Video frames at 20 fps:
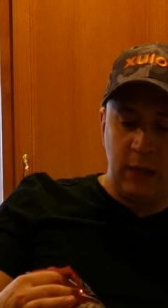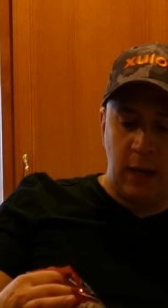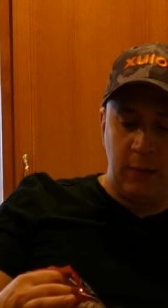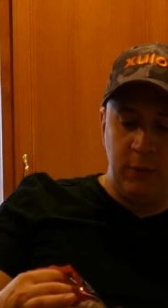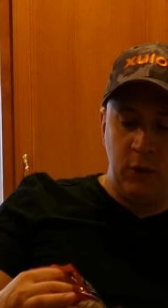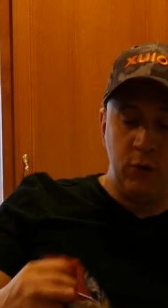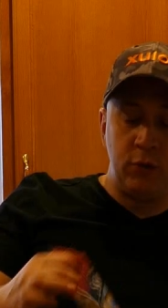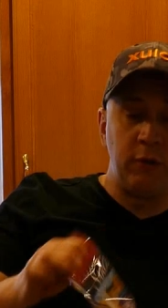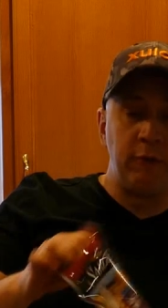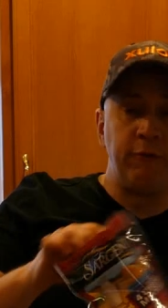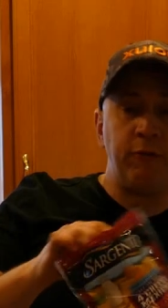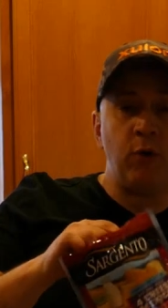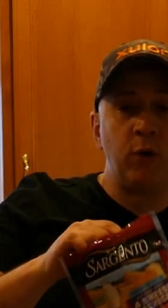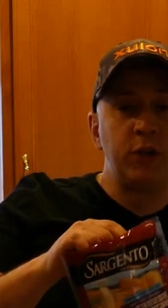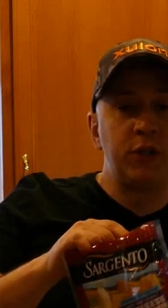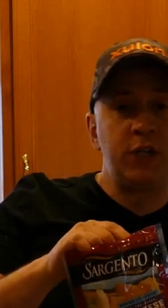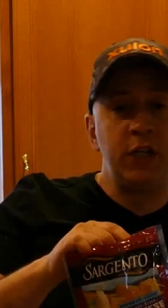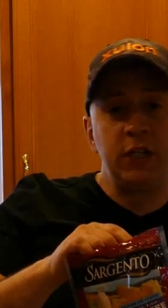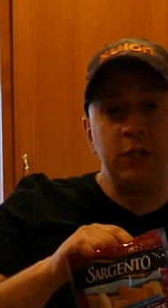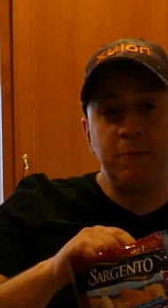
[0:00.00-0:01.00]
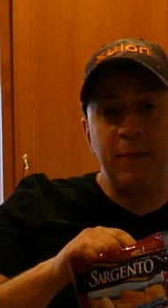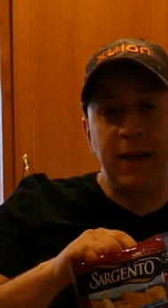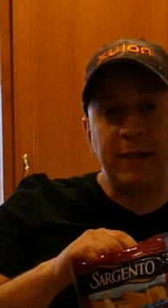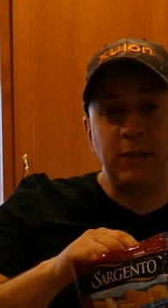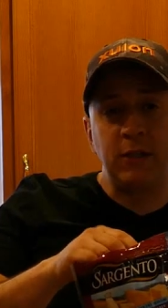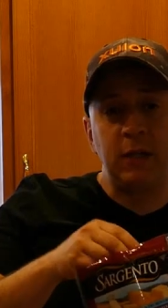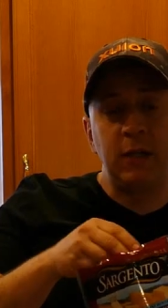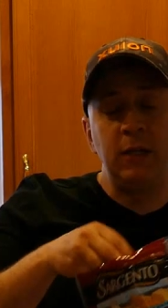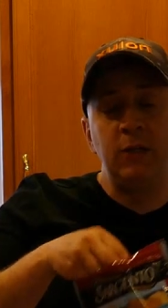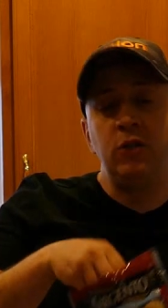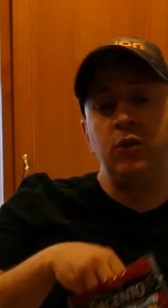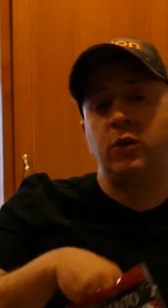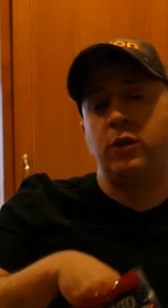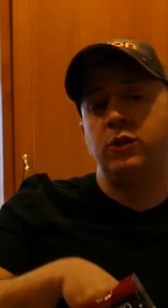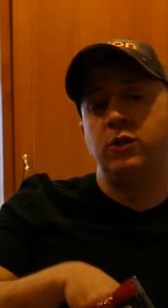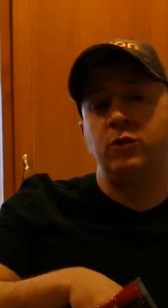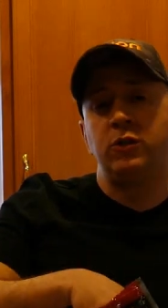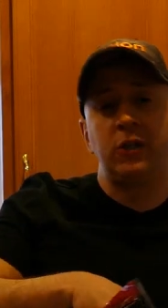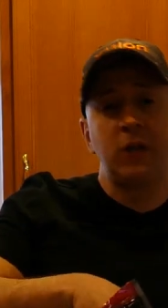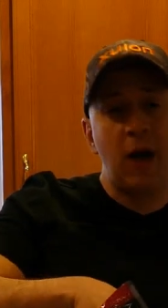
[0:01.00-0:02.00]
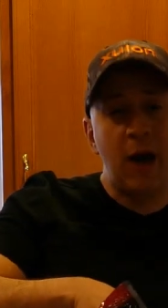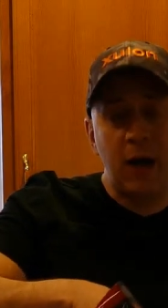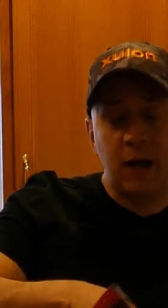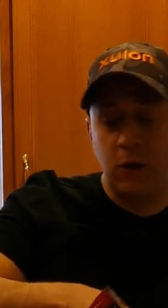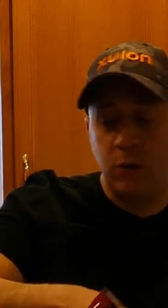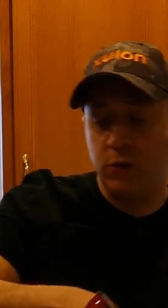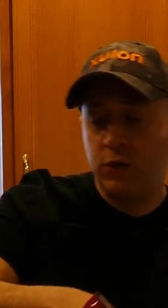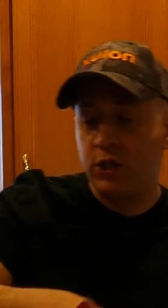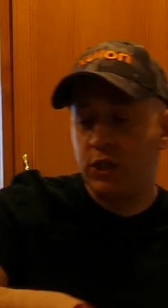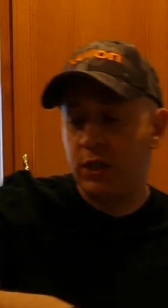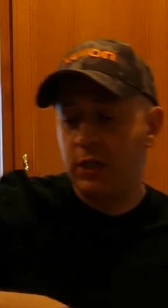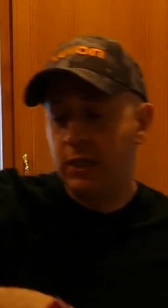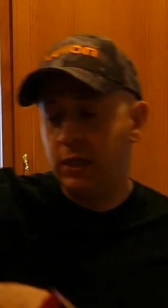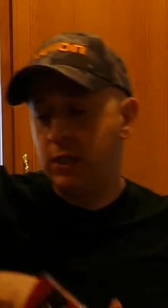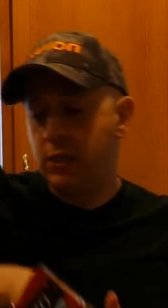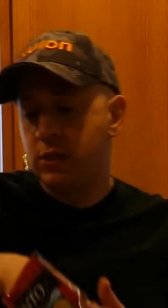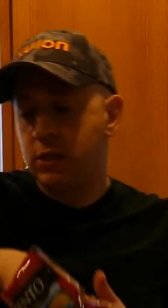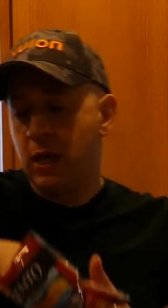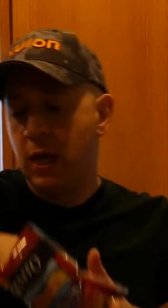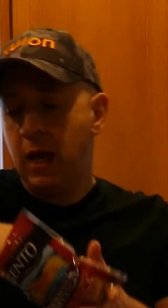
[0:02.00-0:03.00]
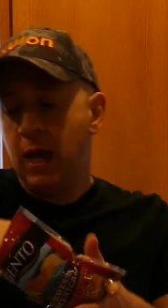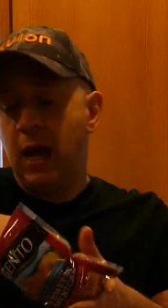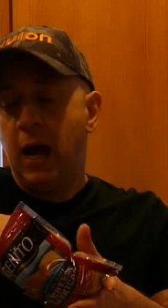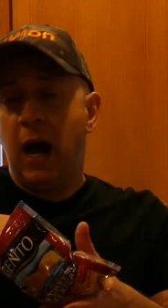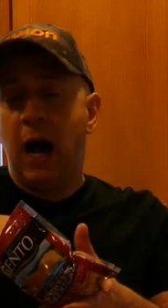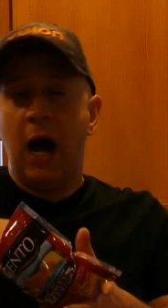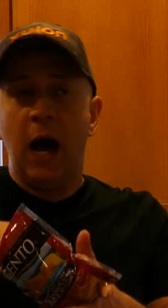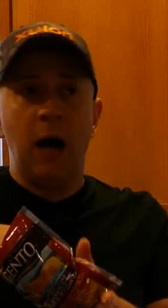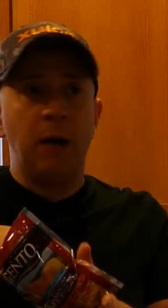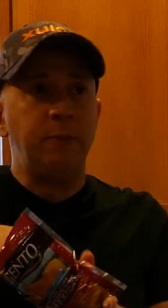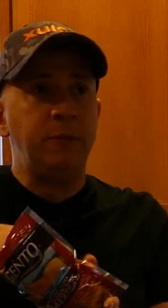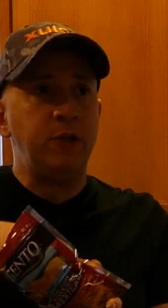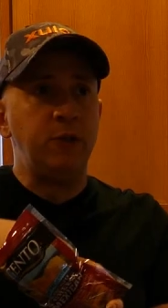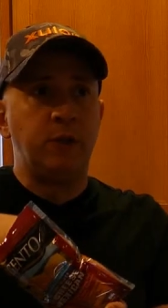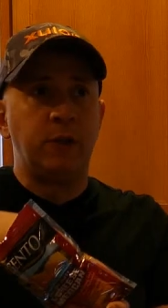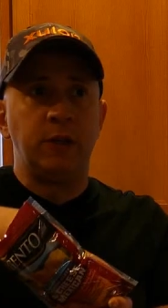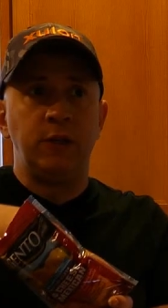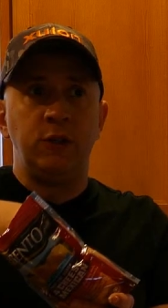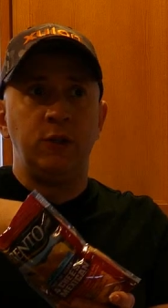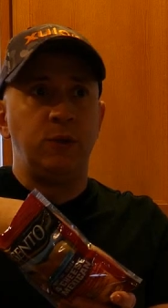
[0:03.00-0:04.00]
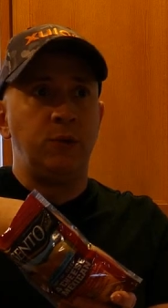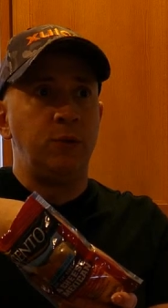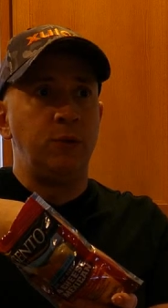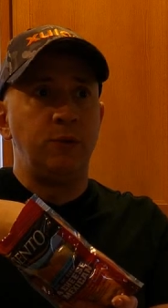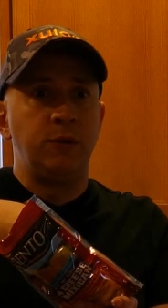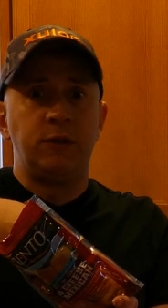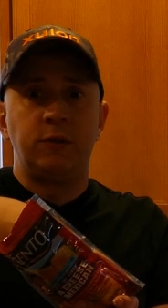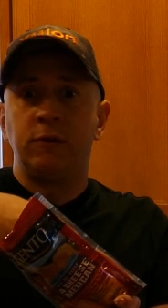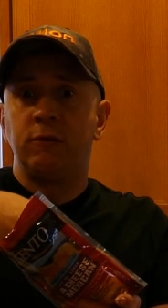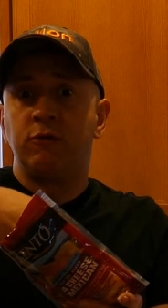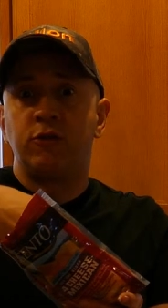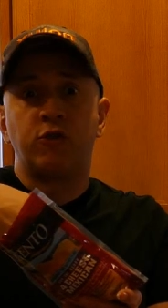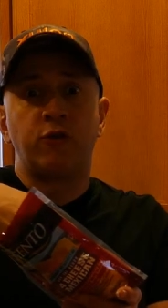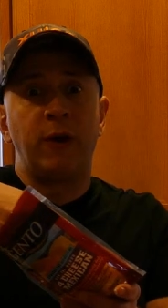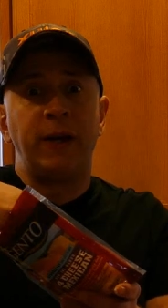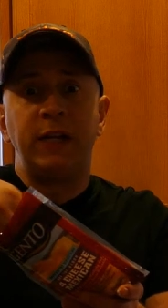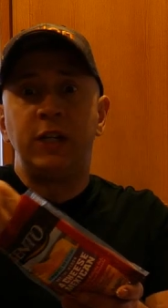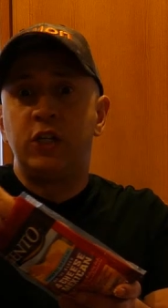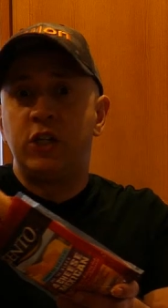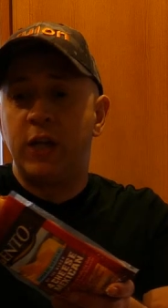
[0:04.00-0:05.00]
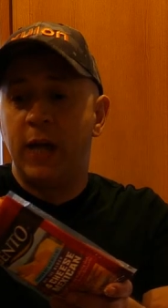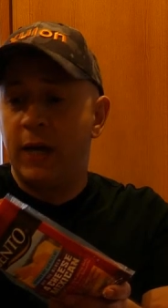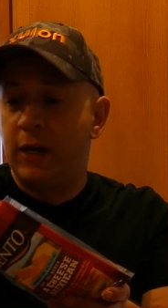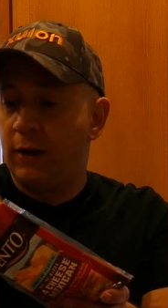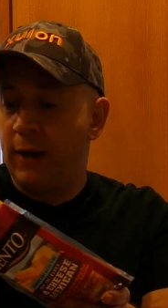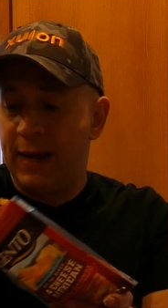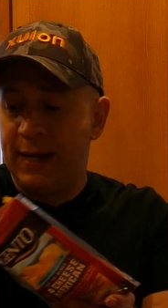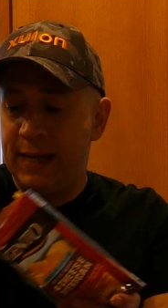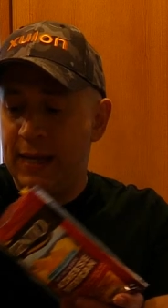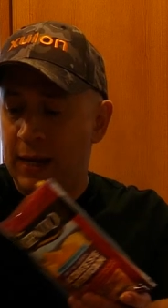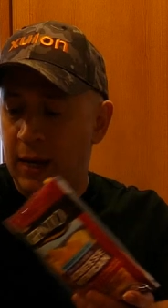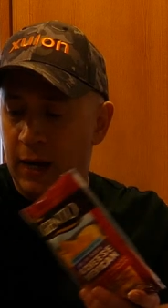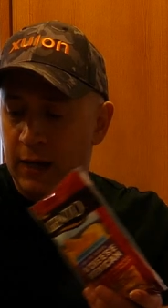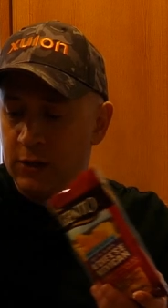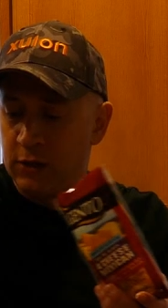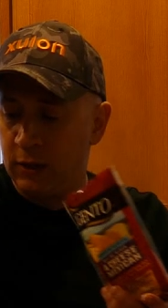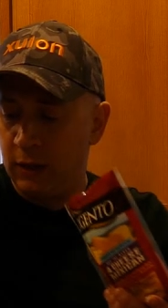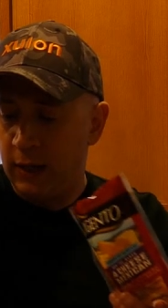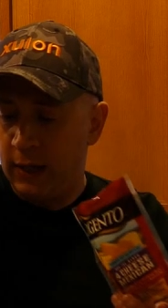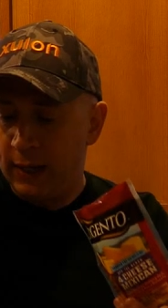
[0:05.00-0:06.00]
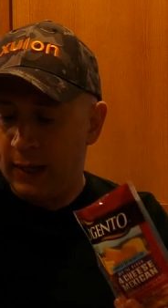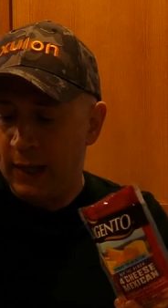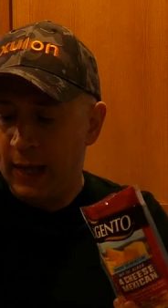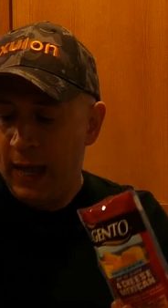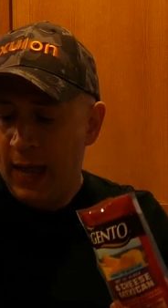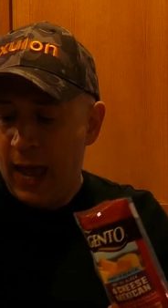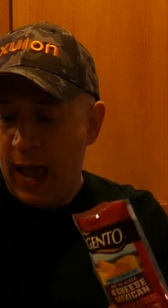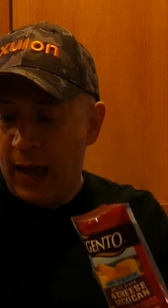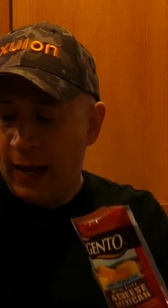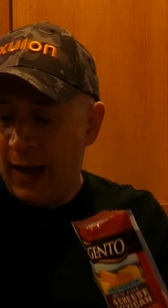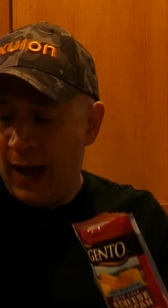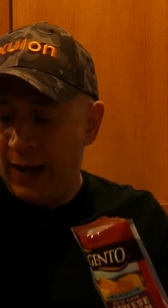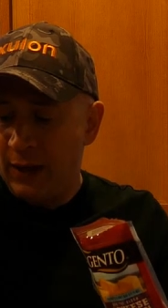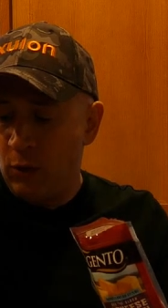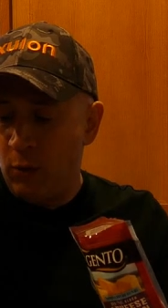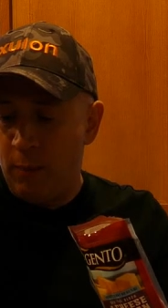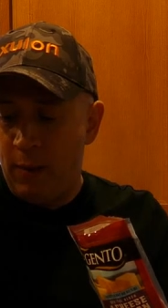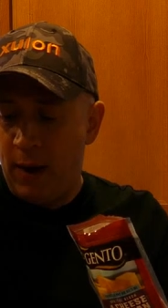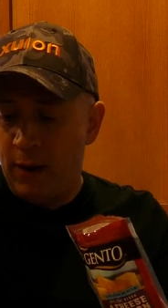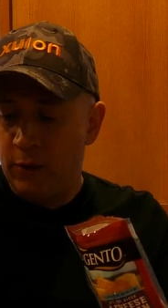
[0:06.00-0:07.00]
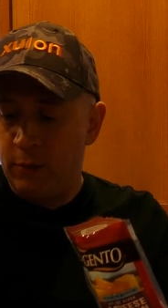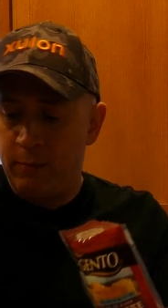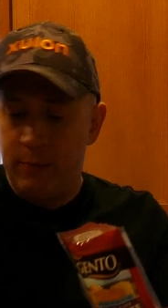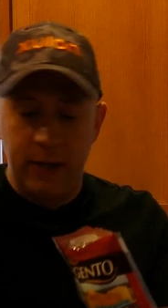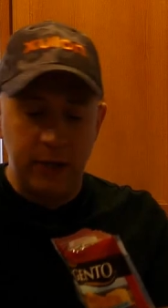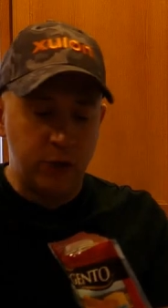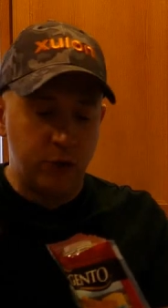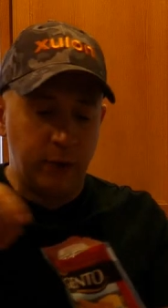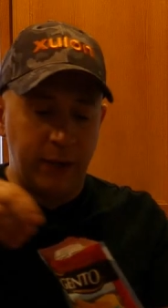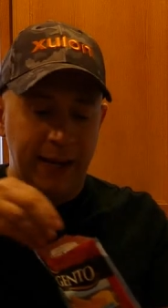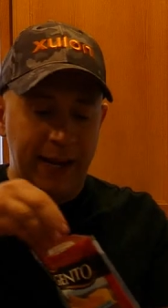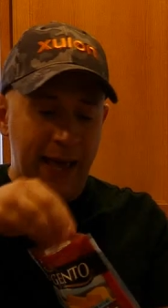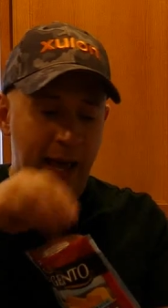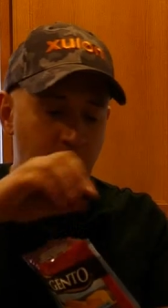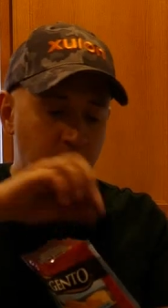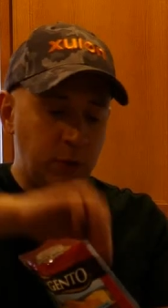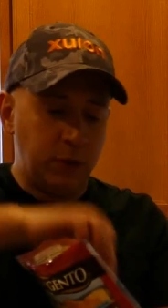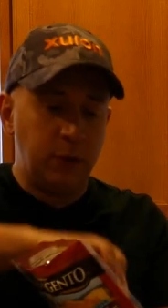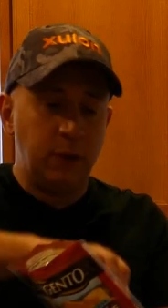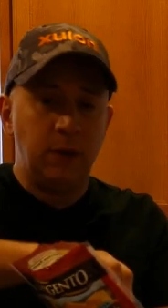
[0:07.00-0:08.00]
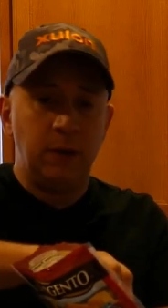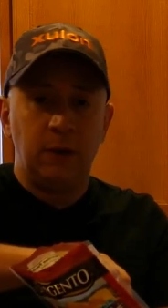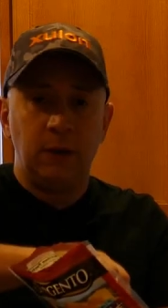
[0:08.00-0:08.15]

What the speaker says: I'm using 4-cheese Mexican. You can use taco cheese. You can use shredded cheddar, any kind you like. And I don't bother measuring it out.